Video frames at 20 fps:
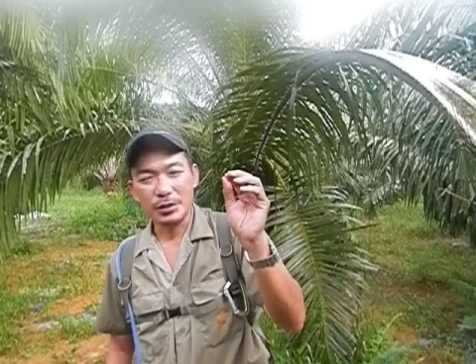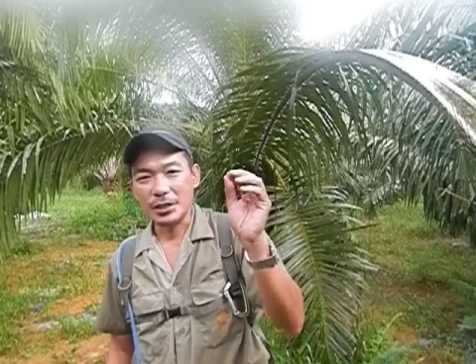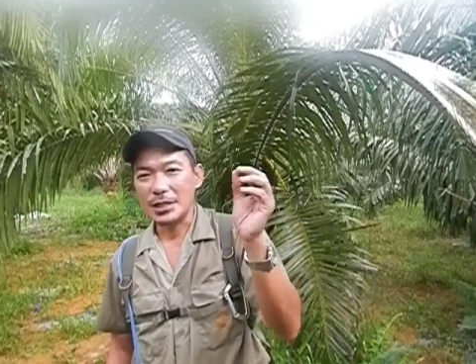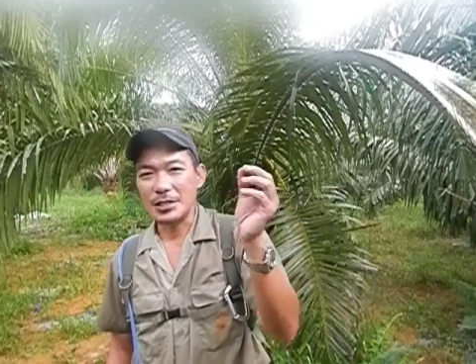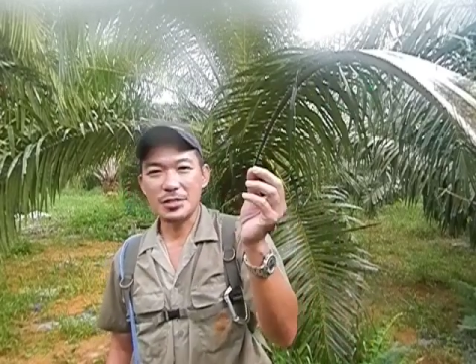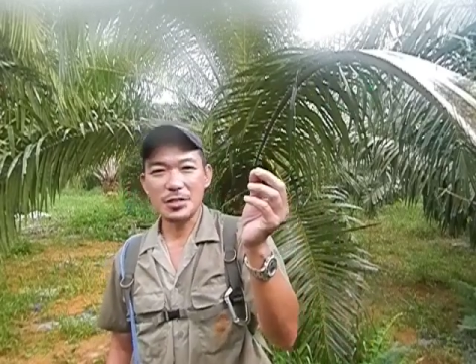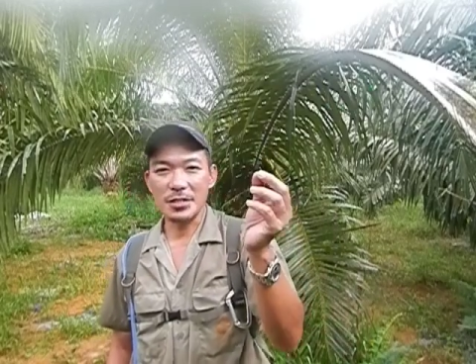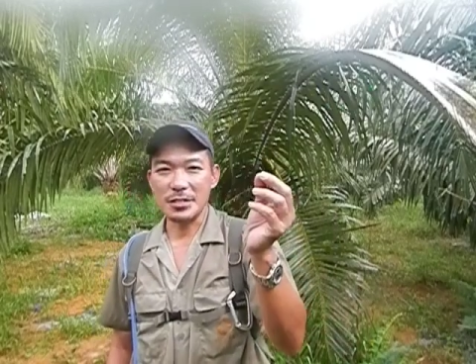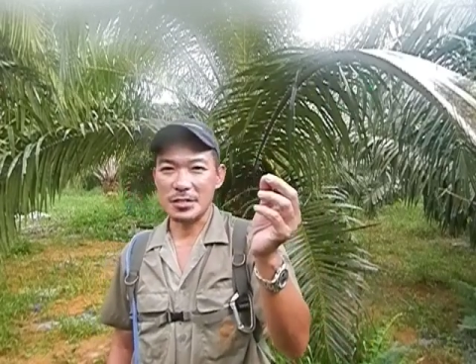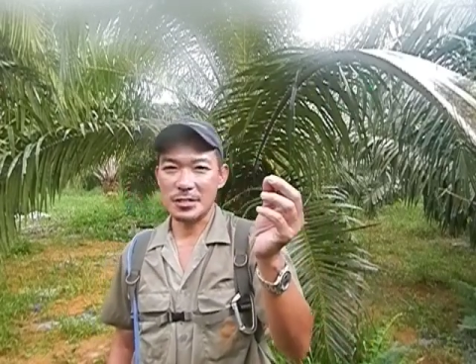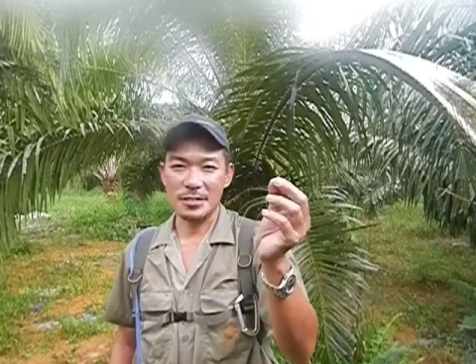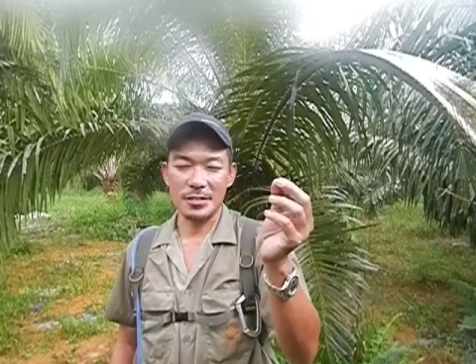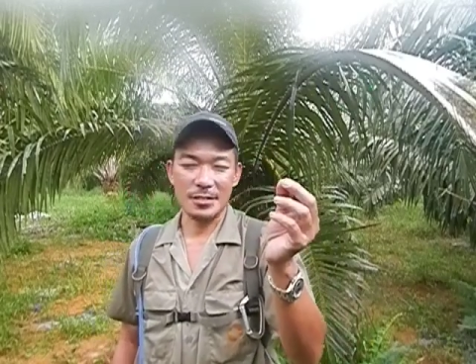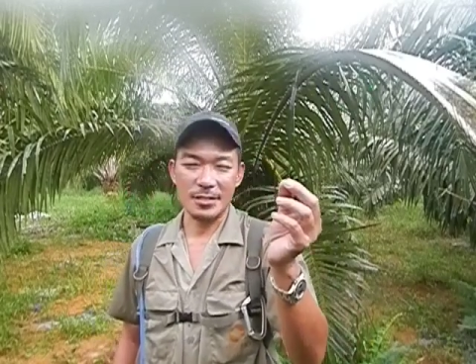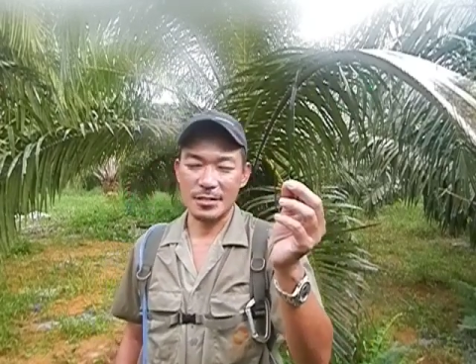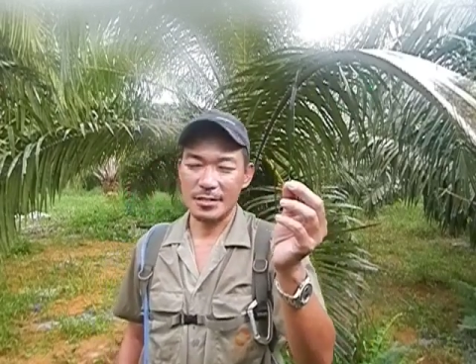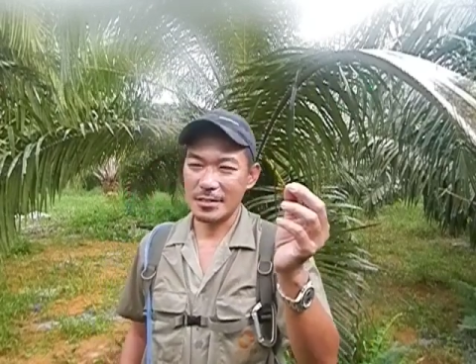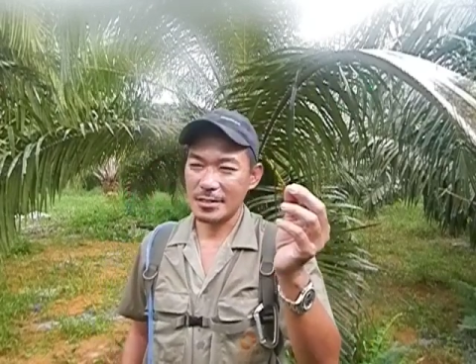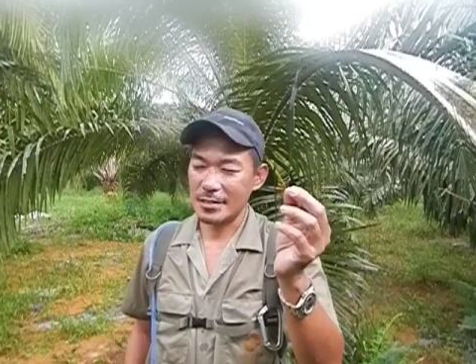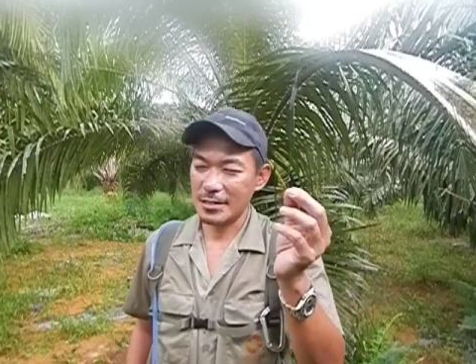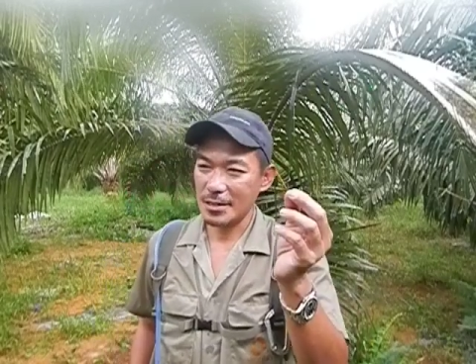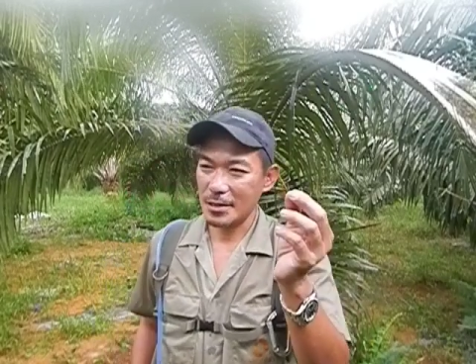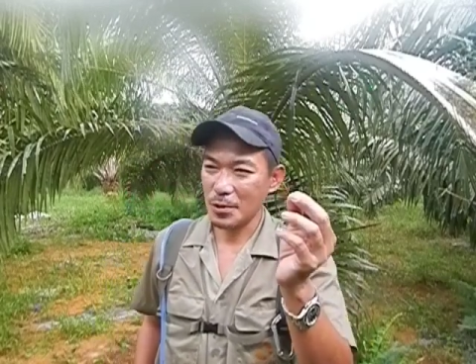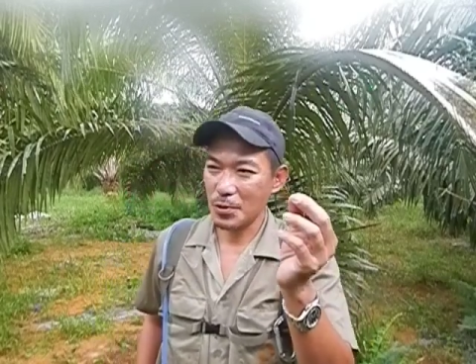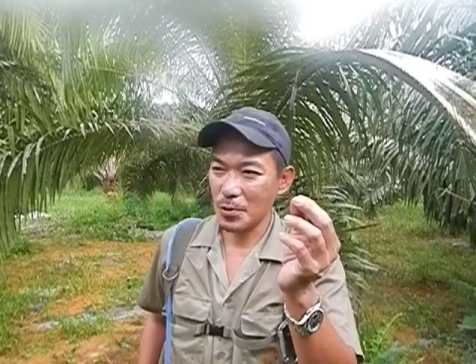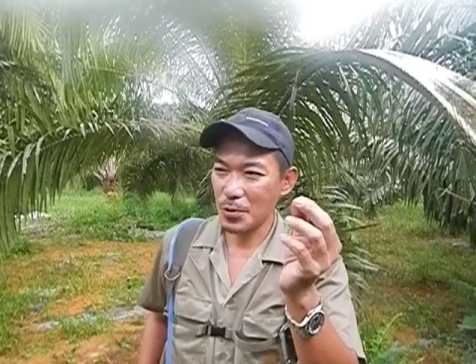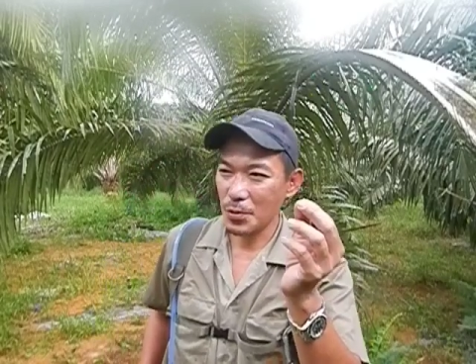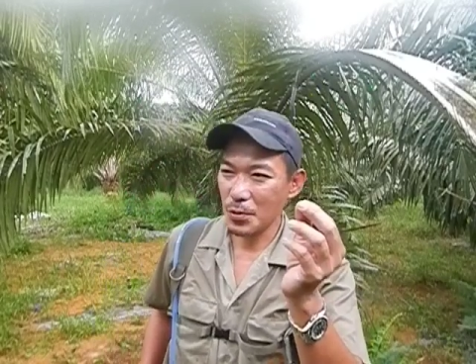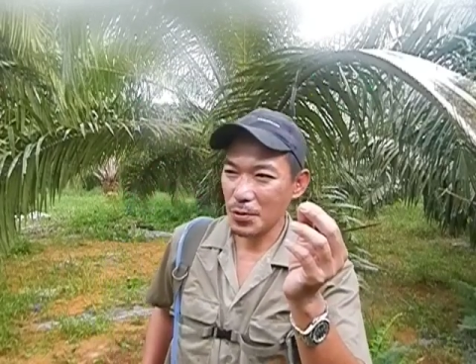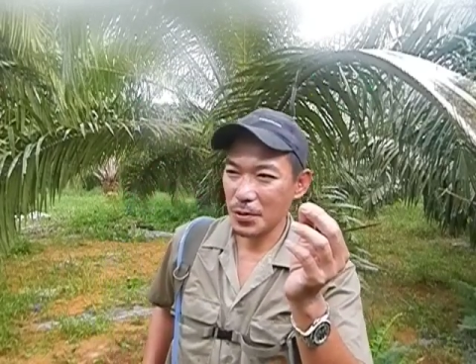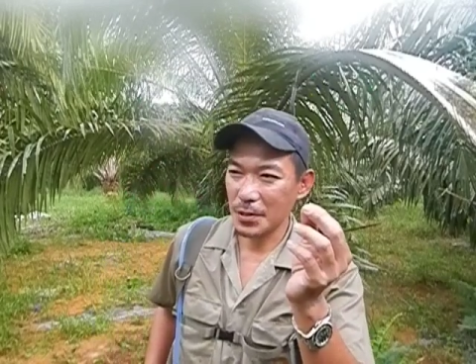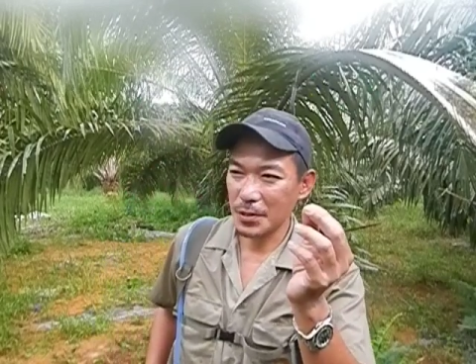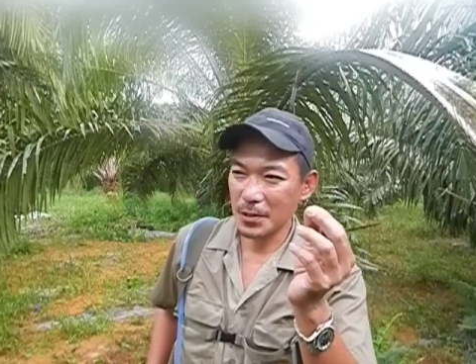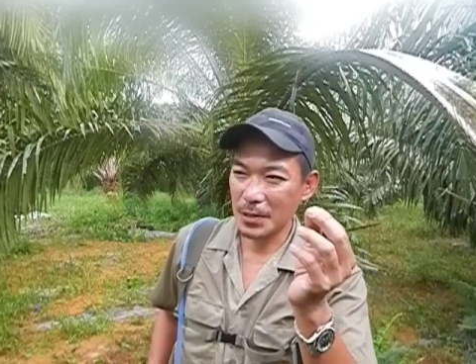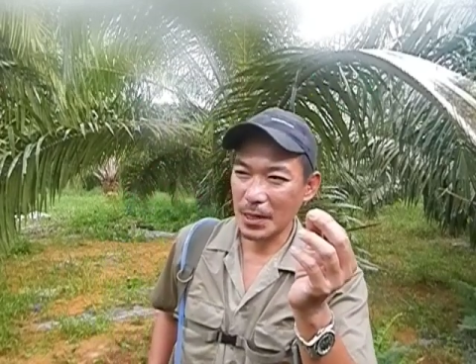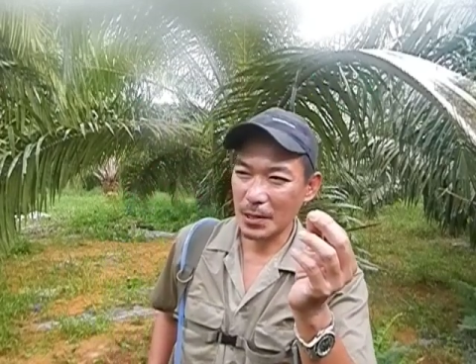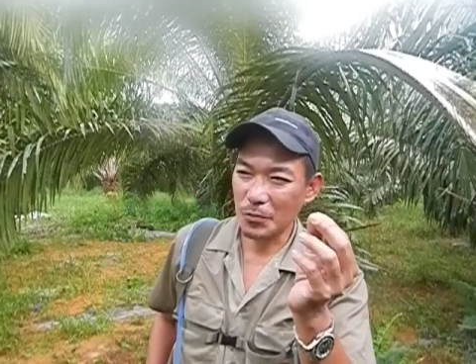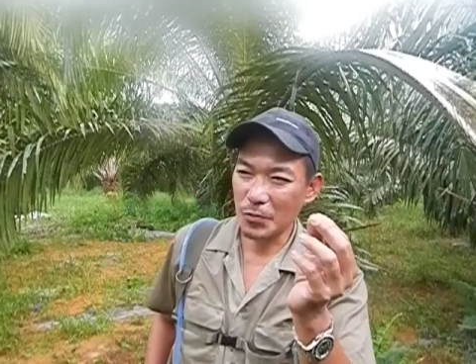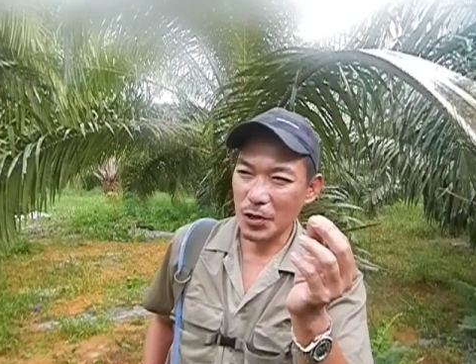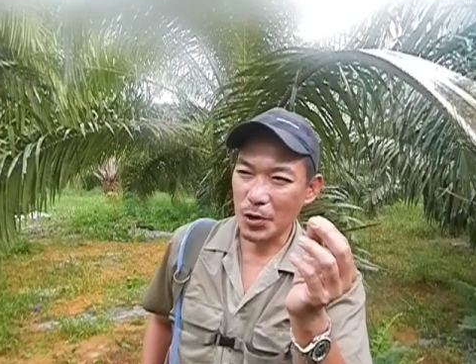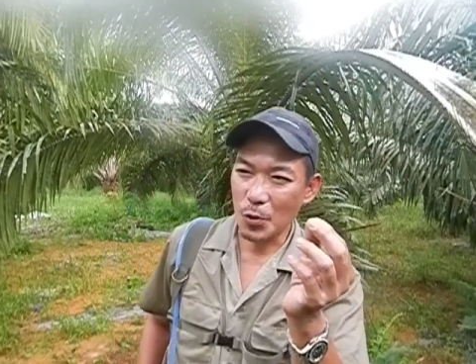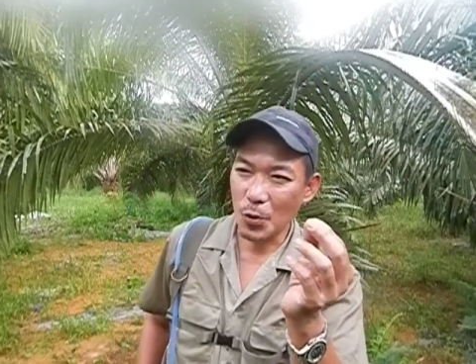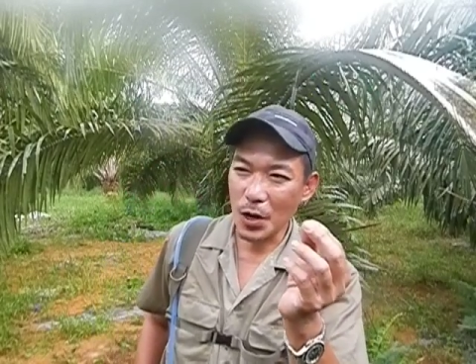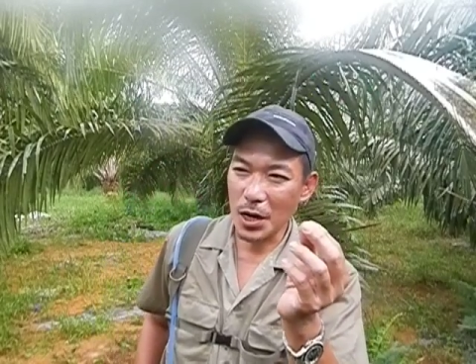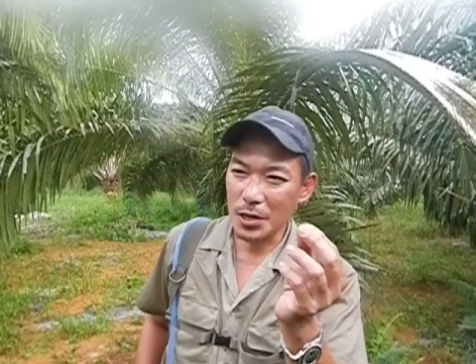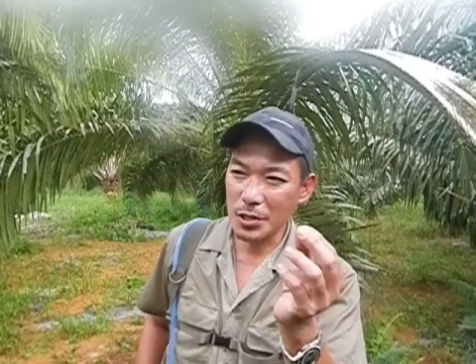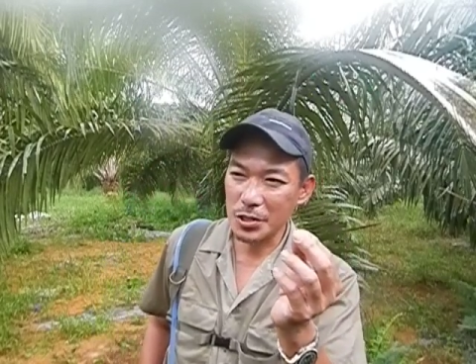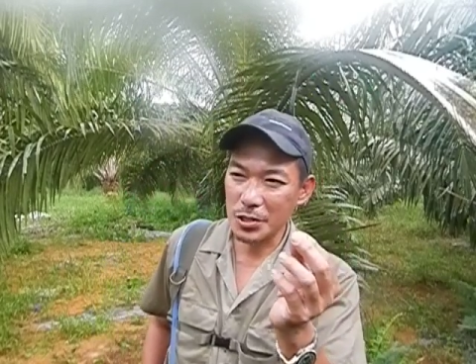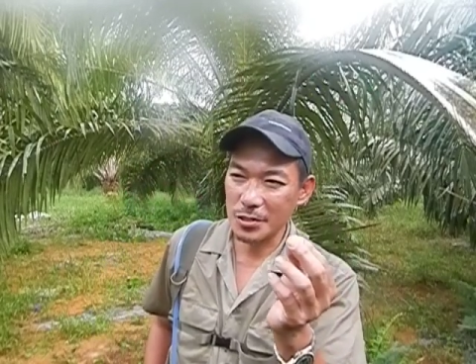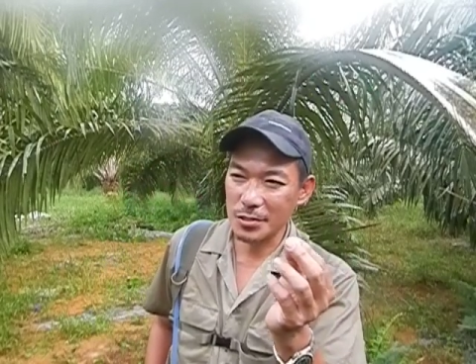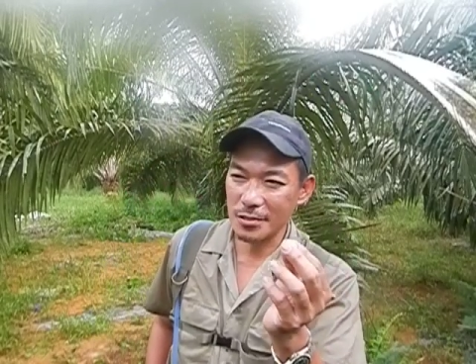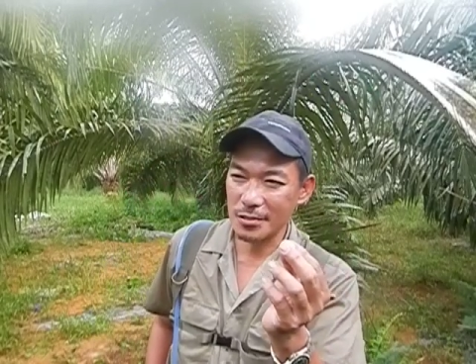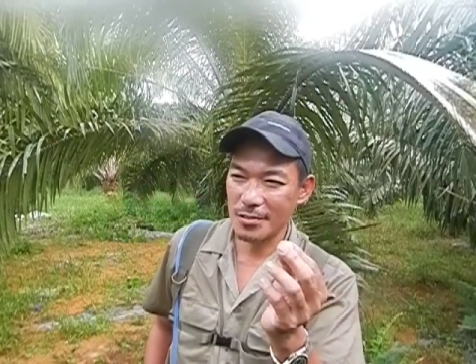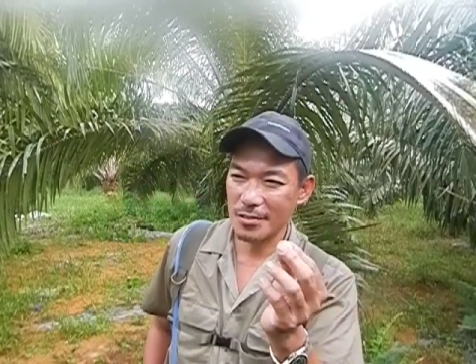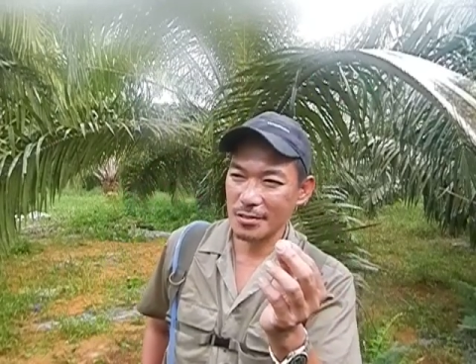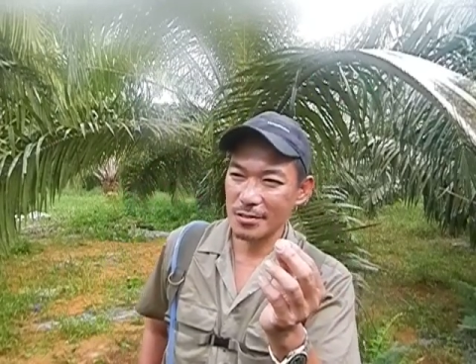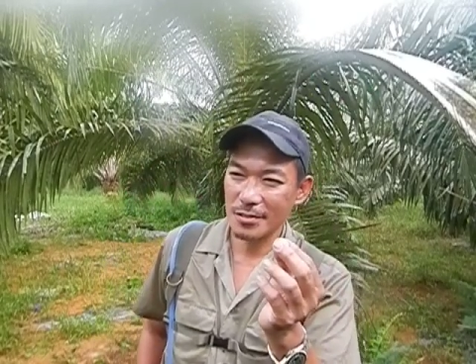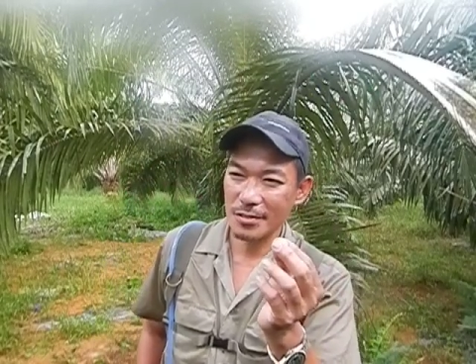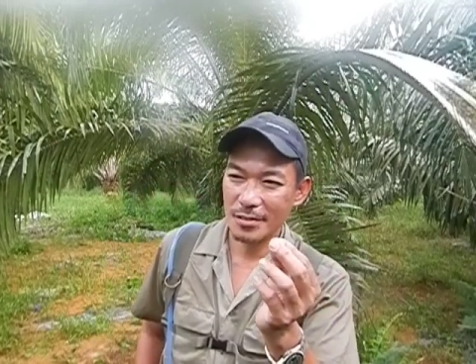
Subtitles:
places. That requires